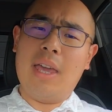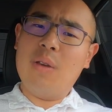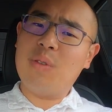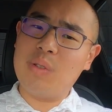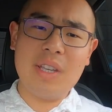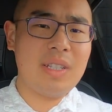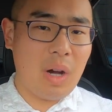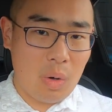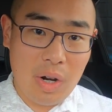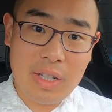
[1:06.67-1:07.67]
If you didn't
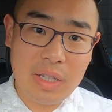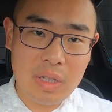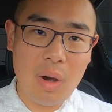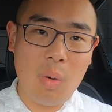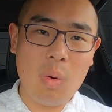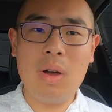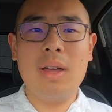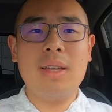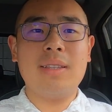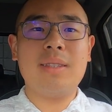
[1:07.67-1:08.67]
already know,
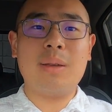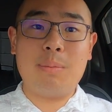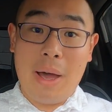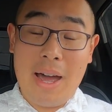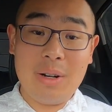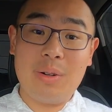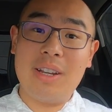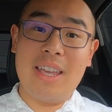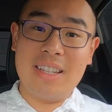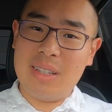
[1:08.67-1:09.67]
the
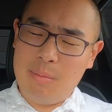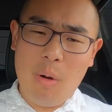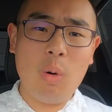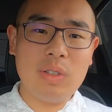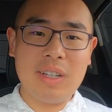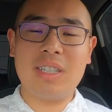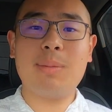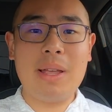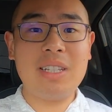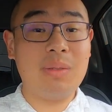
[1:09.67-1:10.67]
battery is the most
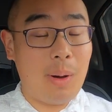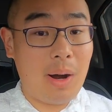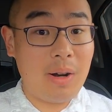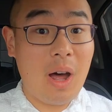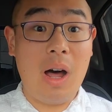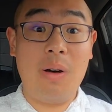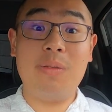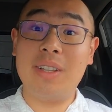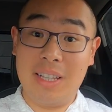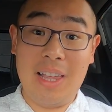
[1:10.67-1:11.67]
expensive part
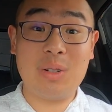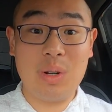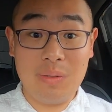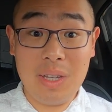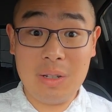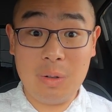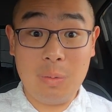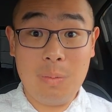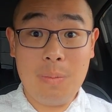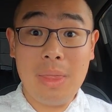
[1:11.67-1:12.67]
of an electric vehicle.
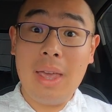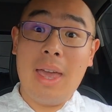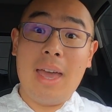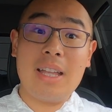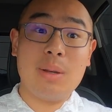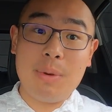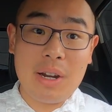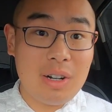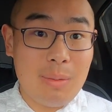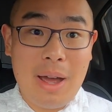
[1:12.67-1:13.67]
And the
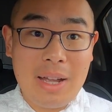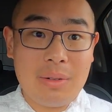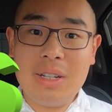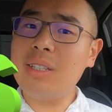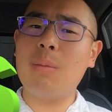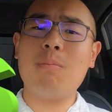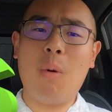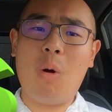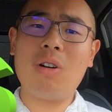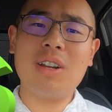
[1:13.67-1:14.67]
bigger the battery, the
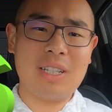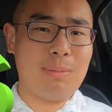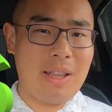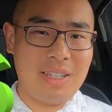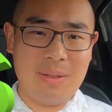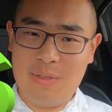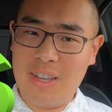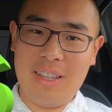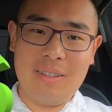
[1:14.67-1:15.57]
more expensive it